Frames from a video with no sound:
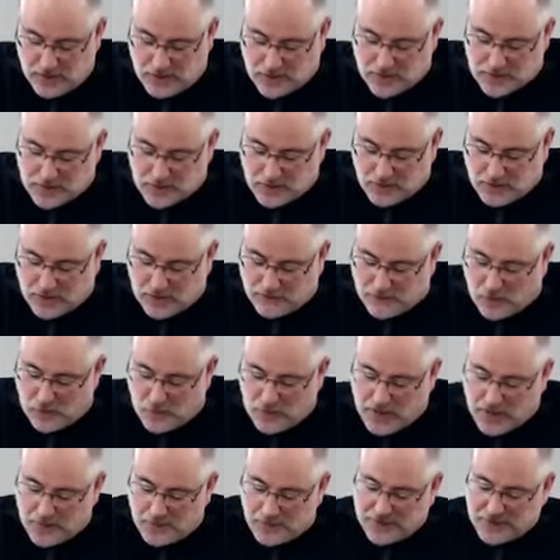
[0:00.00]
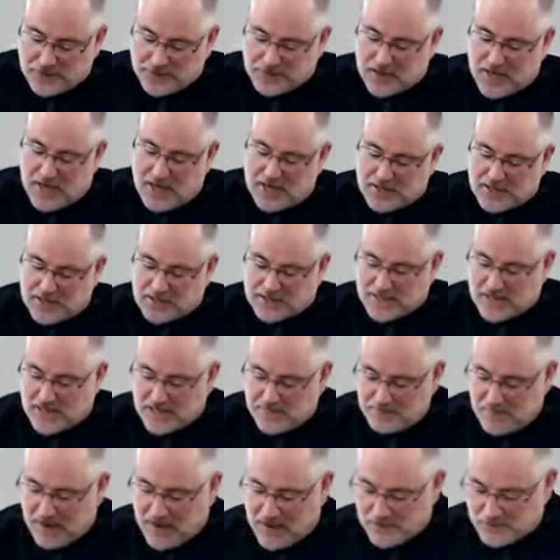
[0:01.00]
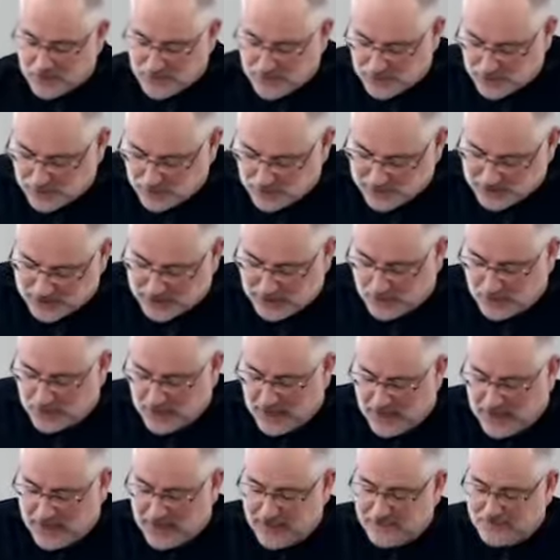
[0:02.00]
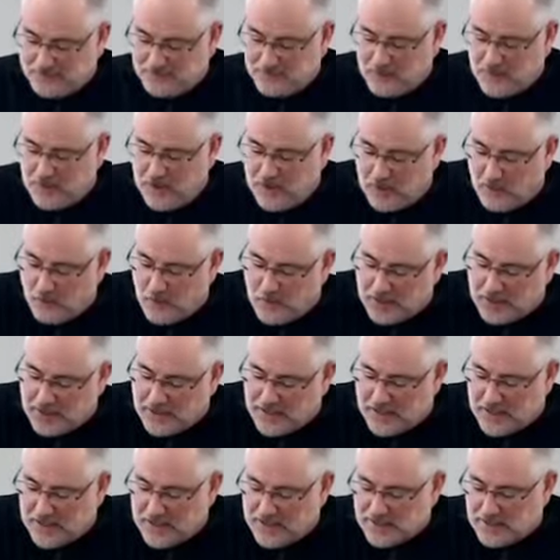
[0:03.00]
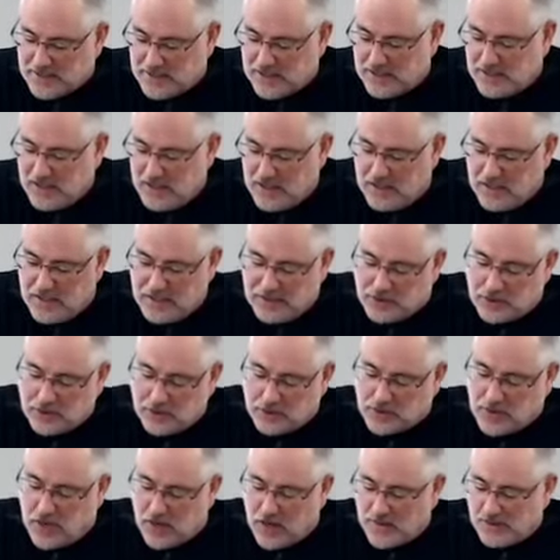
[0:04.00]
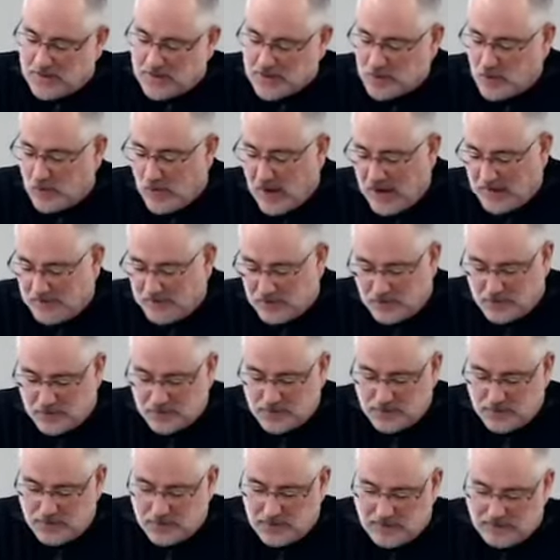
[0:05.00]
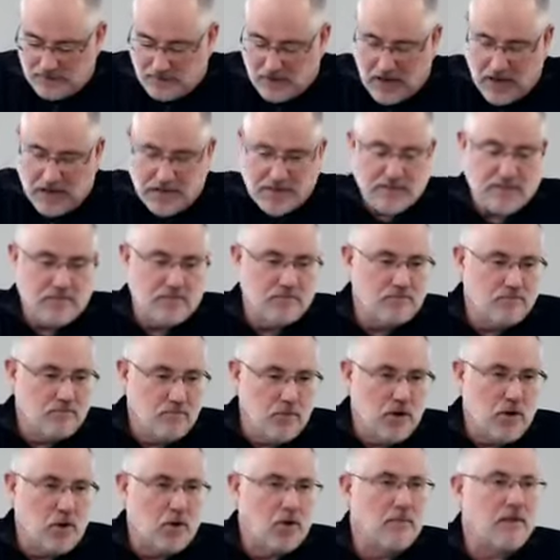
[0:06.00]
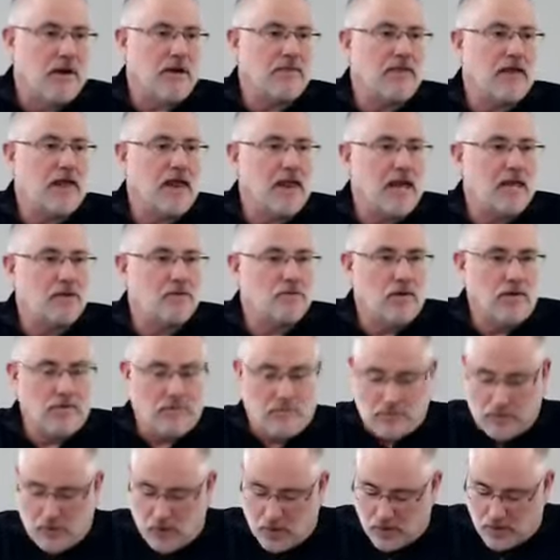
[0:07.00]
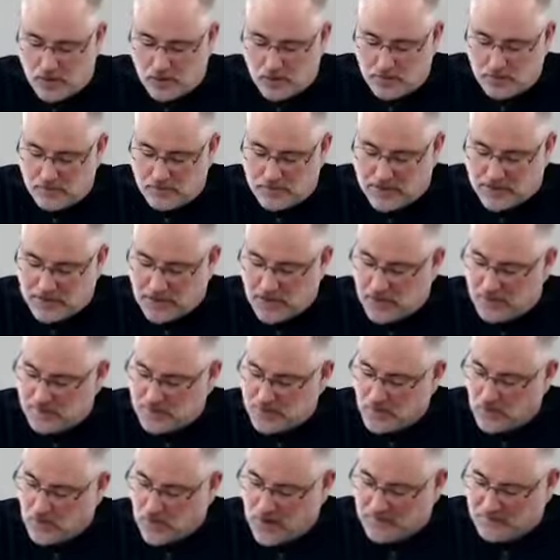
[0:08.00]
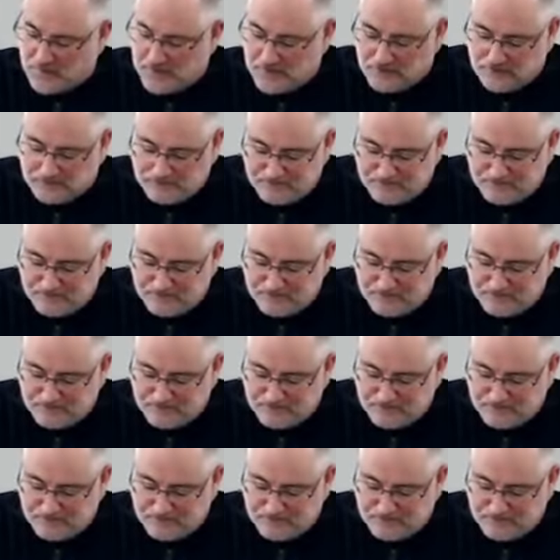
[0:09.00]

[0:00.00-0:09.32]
So therefore, Henry decided to take matters into his own hand, and what he did is he took Thomas Cranmer's advice, and we heard about that last week from Parker, about Thomas Cranmer.